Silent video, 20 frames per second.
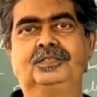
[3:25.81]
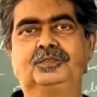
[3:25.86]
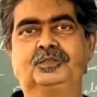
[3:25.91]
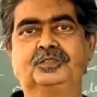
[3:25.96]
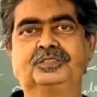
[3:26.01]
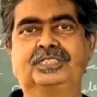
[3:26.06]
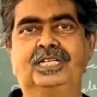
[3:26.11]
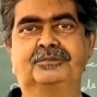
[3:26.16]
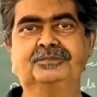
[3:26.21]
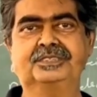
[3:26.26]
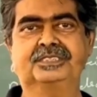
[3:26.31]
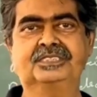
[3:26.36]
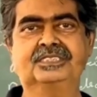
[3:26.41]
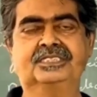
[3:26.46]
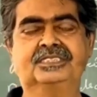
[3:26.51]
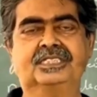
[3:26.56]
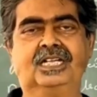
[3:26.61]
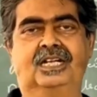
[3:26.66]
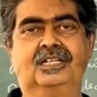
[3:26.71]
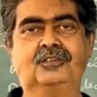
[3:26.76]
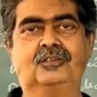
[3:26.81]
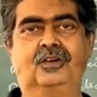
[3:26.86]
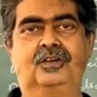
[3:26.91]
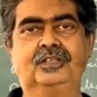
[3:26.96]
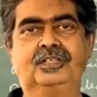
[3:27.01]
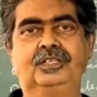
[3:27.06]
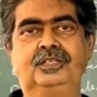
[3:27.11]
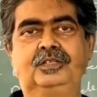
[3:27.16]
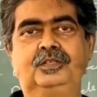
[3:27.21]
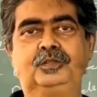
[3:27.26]
Those substances are
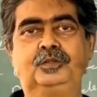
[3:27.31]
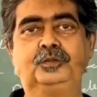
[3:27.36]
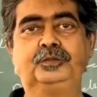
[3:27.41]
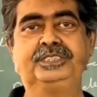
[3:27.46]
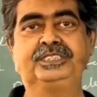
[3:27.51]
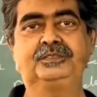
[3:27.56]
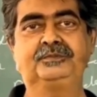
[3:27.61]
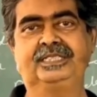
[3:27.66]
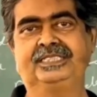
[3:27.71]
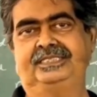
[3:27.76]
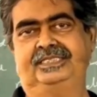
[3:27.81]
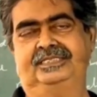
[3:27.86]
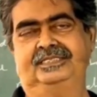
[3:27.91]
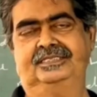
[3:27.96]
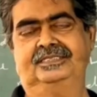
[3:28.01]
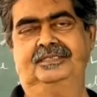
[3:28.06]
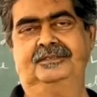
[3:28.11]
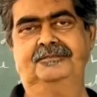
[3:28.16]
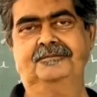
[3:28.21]
called Lewis bases